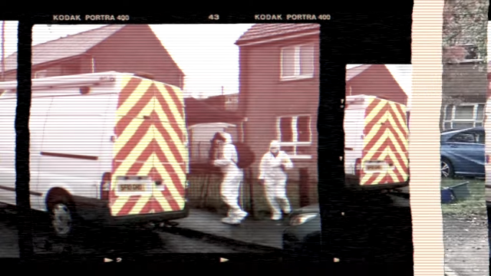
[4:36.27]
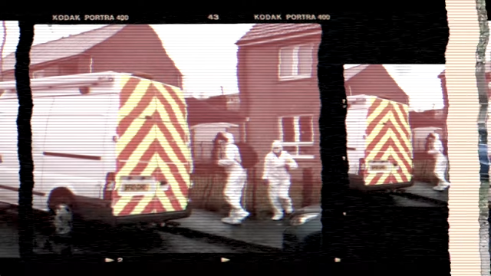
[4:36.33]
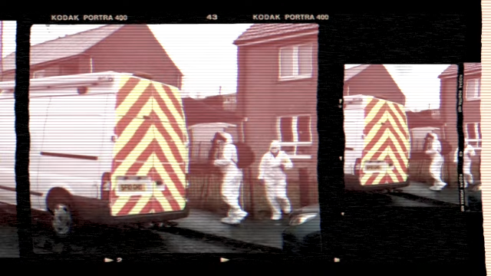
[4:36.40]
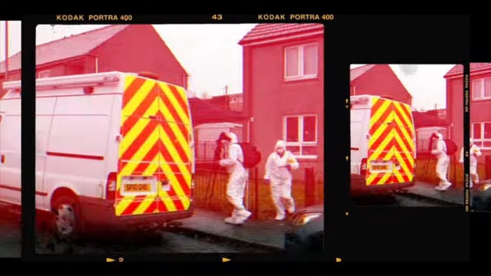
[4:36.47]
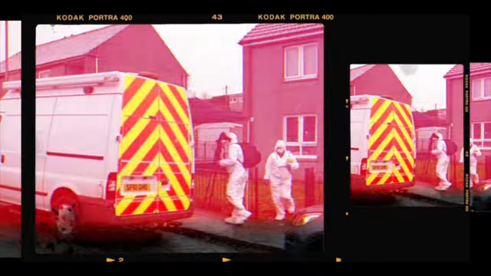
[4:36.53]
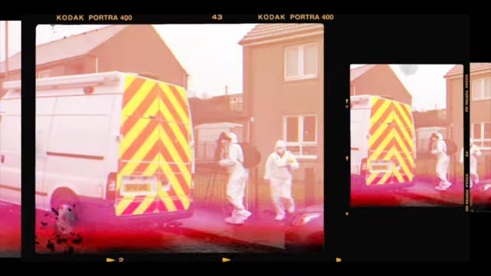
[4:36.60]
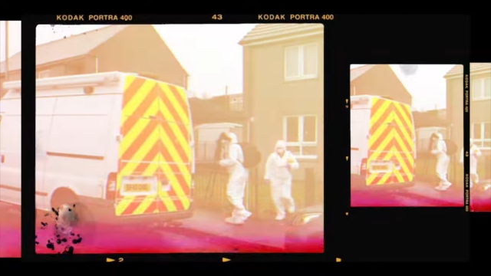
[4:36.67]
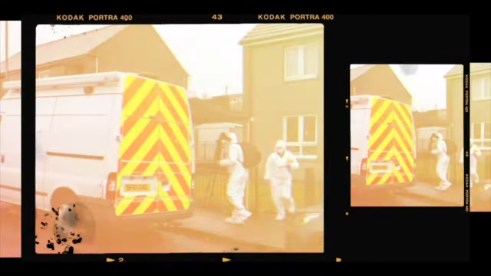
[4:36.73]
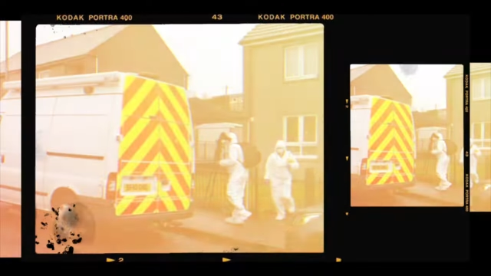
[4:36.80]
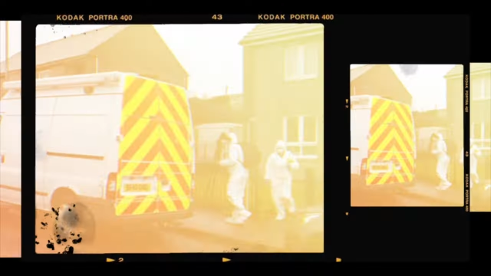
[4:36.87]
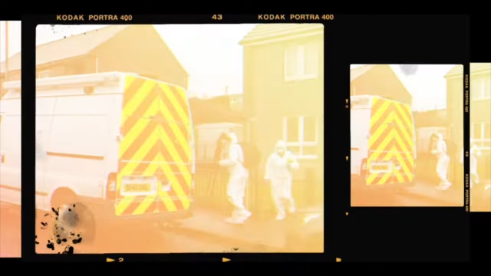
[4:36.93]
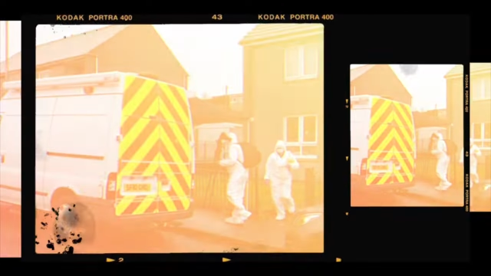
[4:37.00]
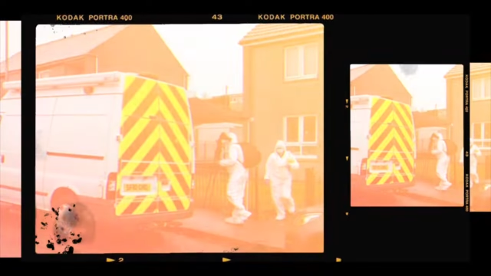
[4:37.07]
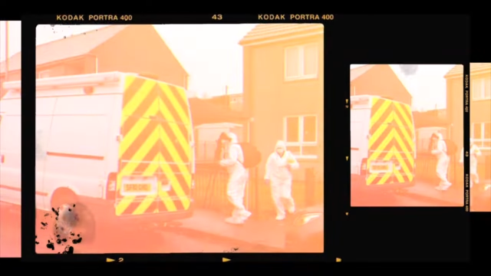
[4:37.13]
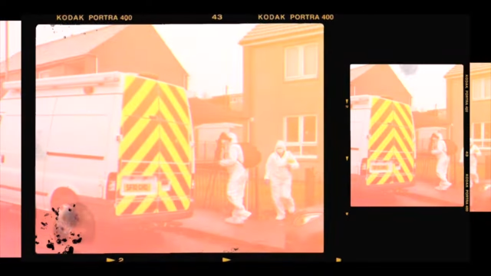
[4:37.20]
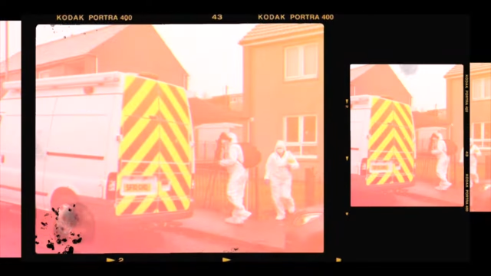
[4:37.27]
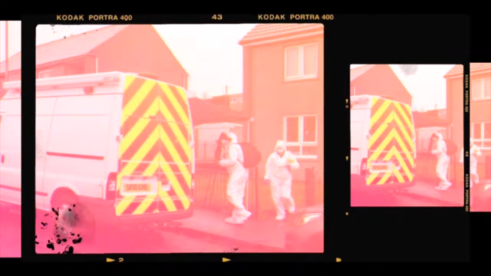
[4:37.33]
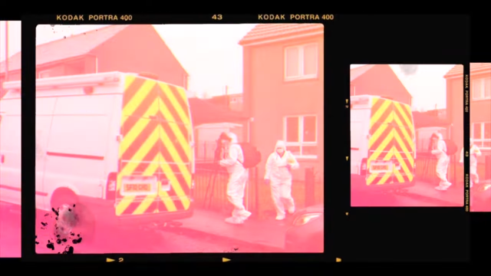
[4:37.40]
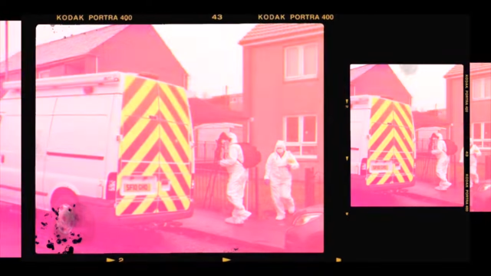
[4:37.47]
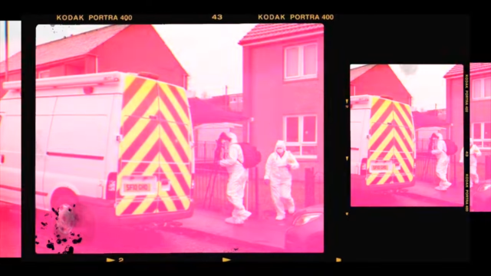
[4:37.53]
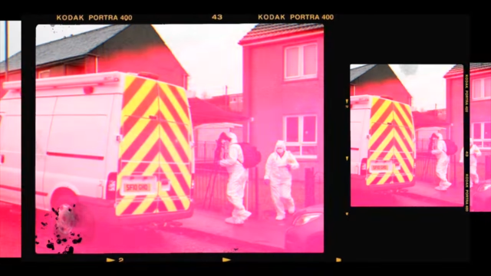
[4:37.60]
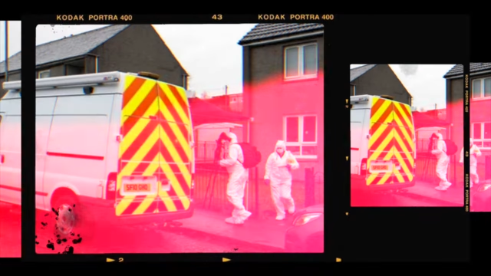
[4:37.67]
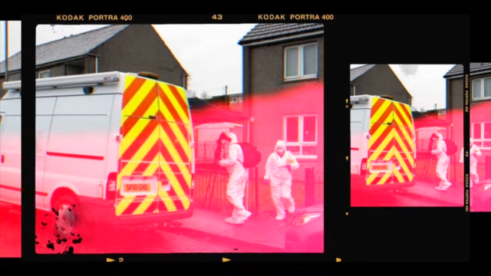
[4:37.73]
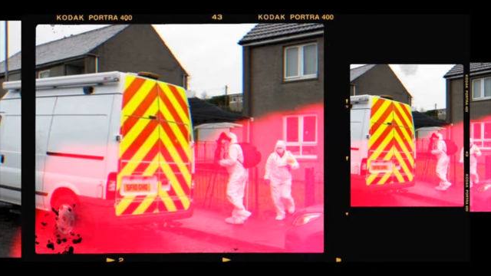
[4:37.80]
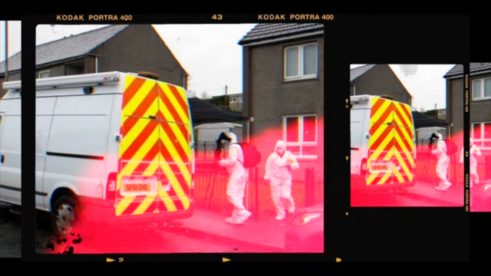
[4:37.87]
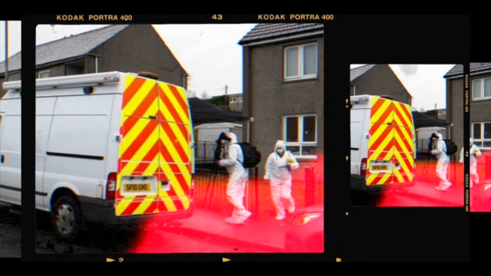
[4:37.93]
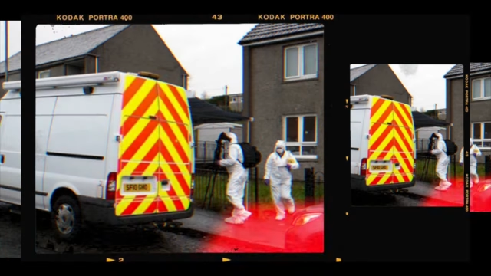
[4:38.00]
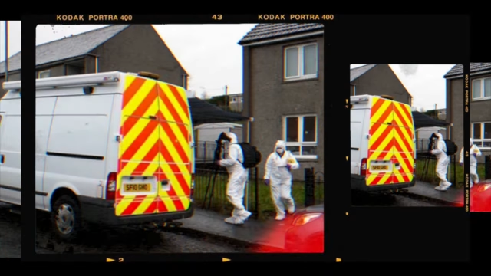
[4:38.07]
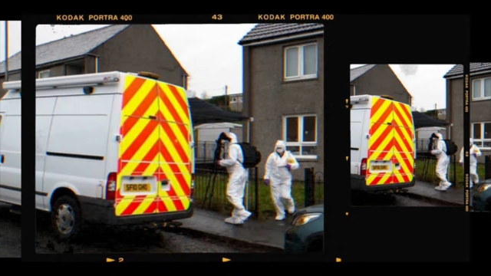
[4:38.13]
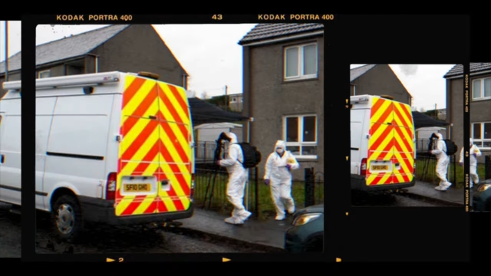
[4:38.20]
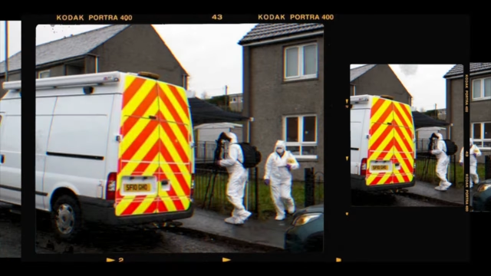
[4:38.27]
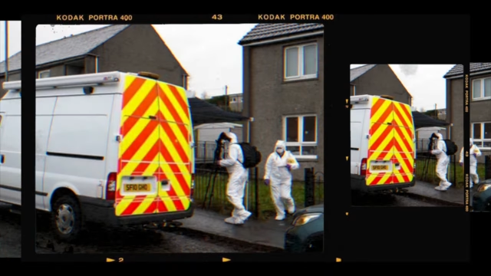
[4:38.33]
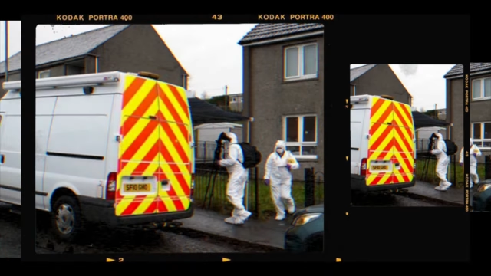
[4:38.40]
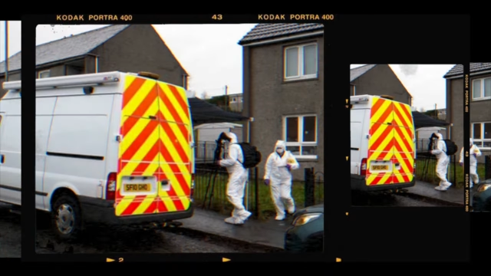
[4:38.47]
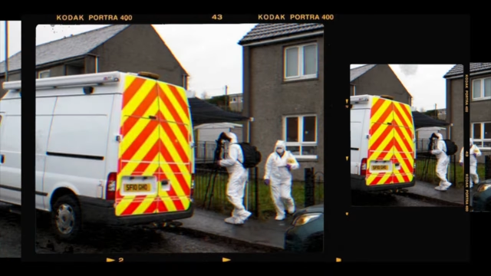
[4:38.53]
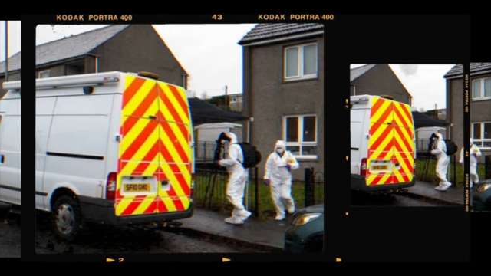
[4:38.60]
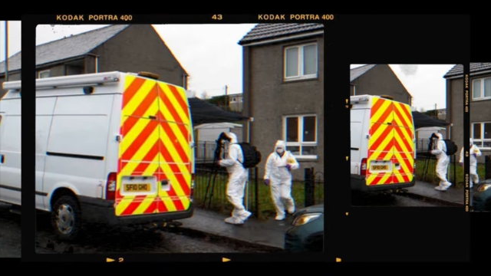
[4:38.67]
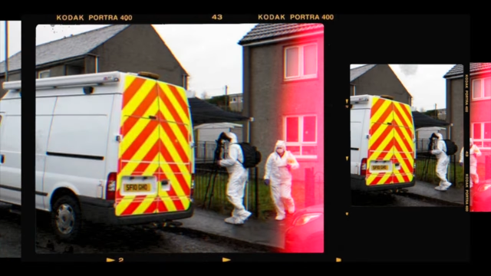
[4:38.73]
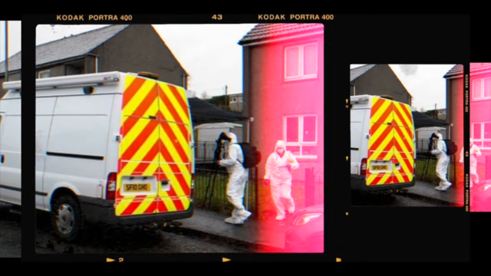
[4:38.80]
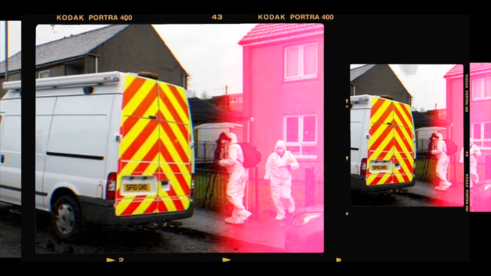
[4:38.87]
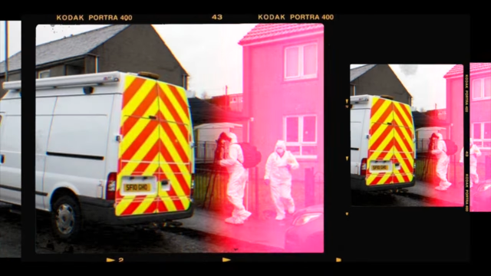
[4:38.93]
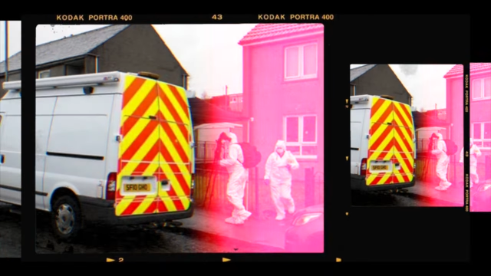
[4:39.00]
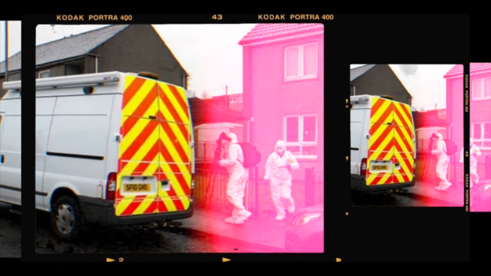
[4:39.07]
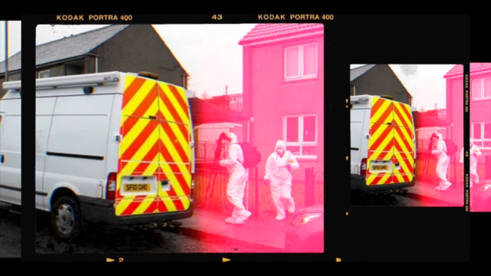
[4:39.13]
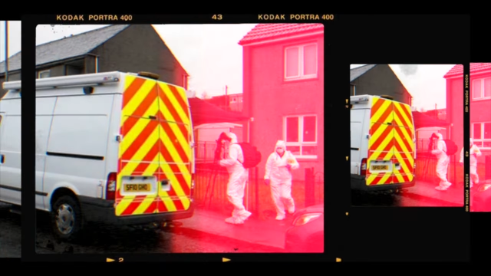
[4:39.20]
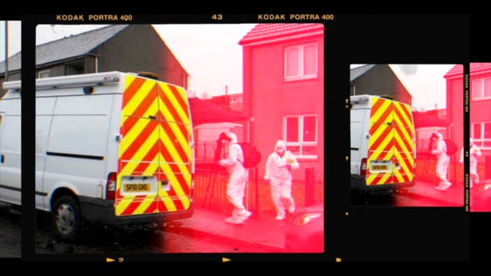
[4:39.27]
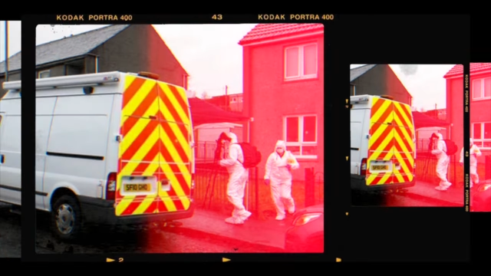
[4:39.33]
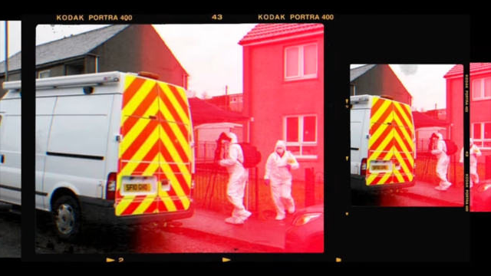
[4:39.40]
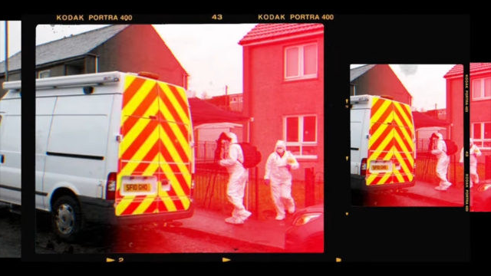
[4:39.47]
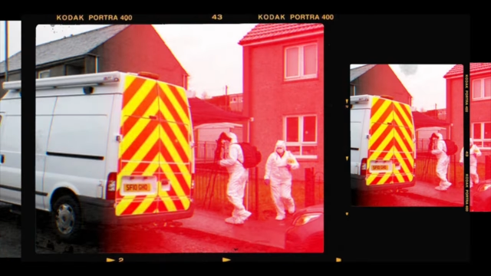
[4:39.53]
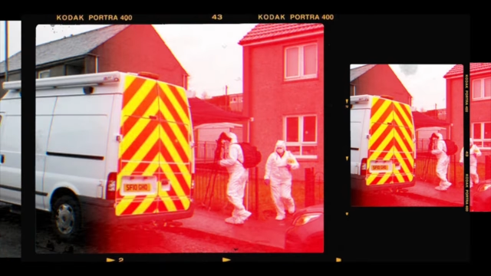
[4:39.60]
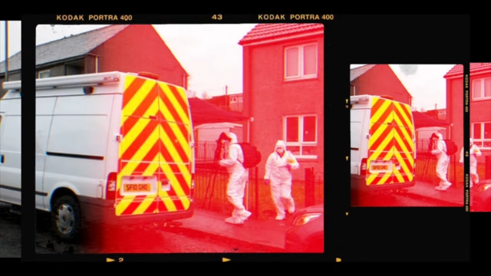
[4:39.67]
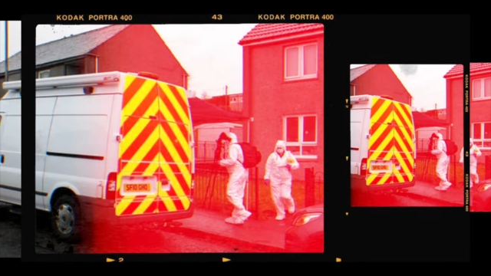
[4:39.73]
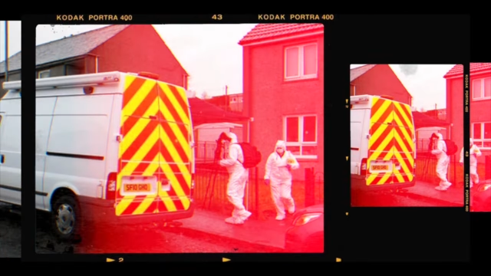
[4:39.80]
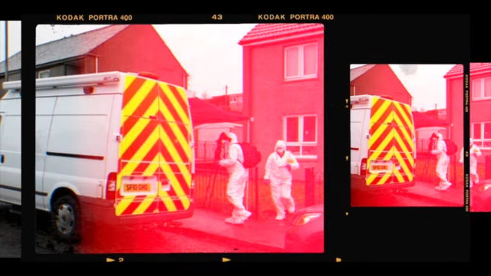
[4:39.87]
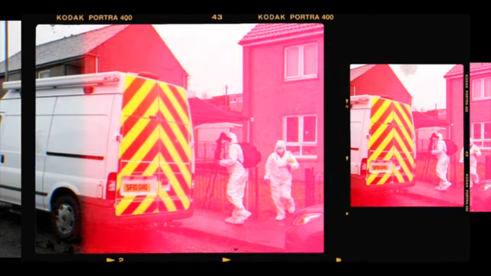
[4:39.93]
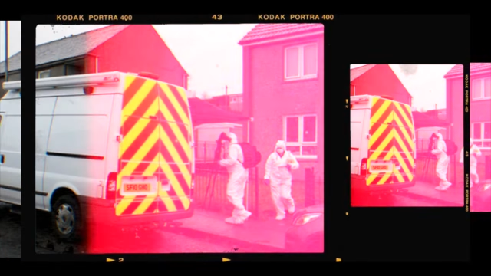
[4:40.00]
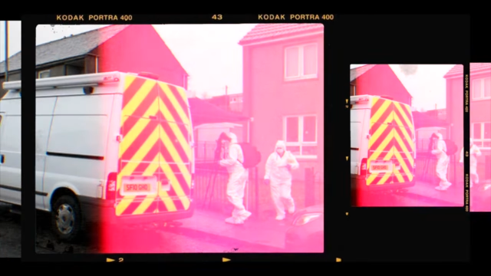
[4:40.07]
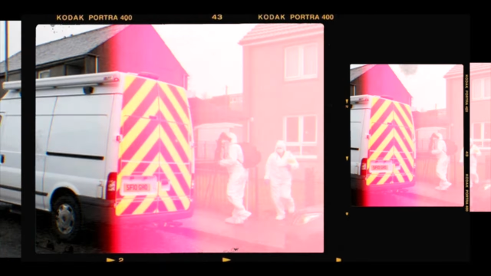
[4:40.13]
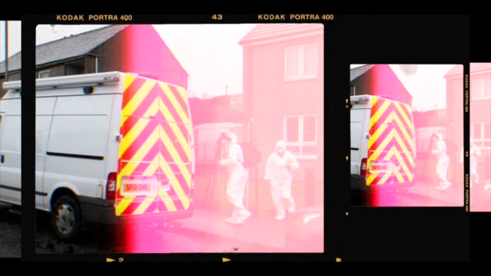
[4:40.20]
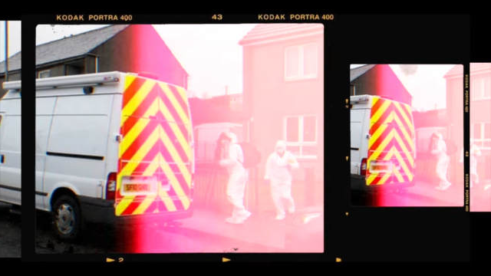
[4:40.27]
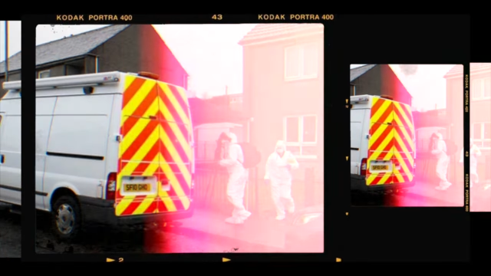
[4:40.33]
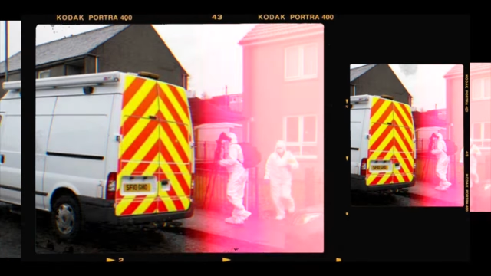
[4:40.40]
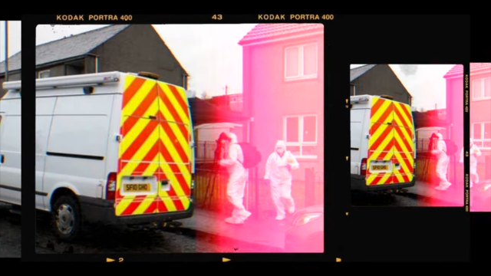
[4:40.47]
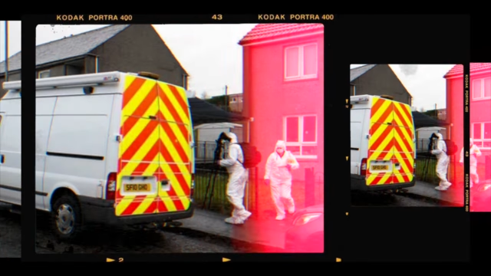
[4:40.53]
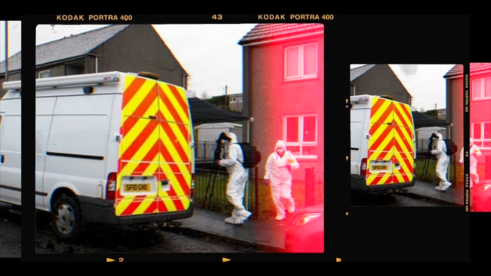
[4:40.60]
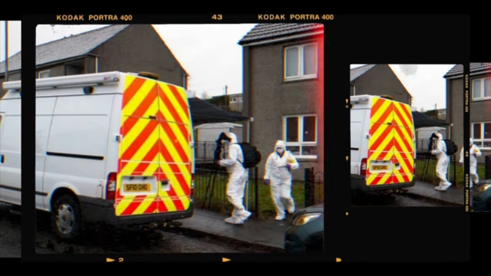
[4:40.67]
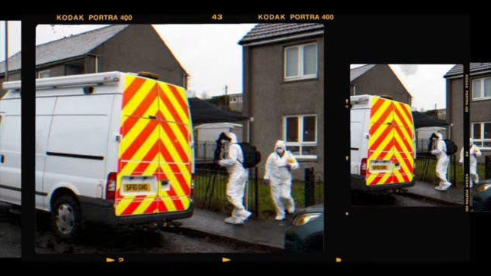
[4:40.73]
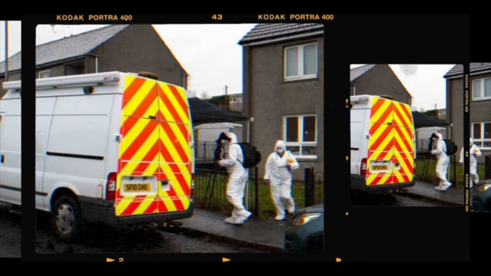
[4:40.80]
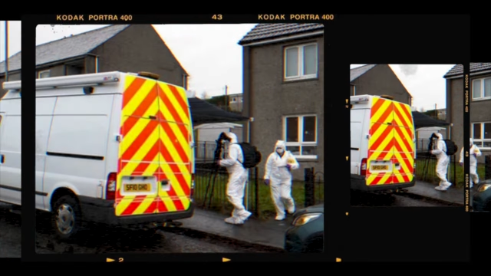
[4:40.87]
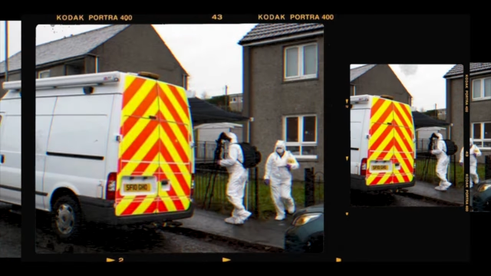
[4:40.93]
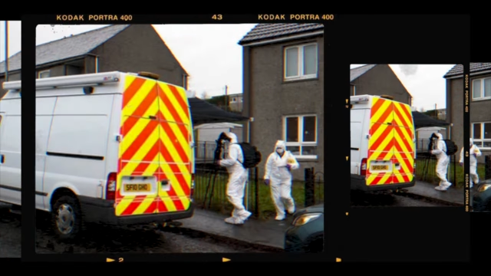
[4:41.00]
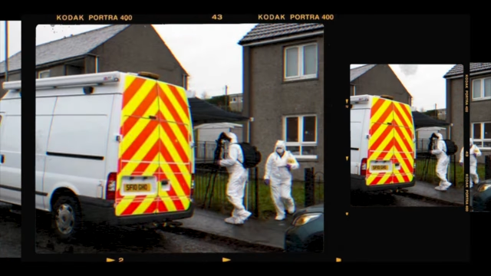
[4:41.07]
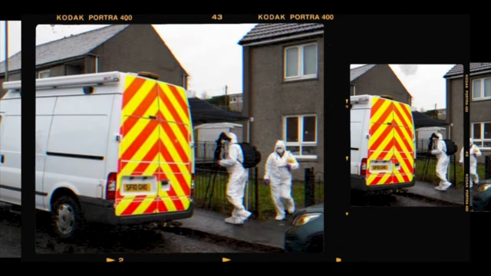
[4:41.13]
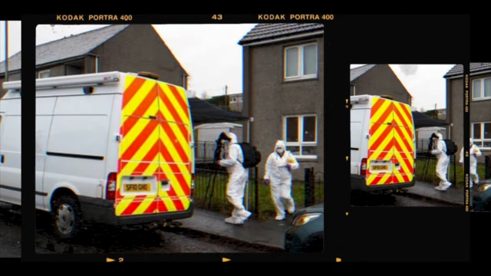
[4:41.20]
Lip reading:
(no speaker visible)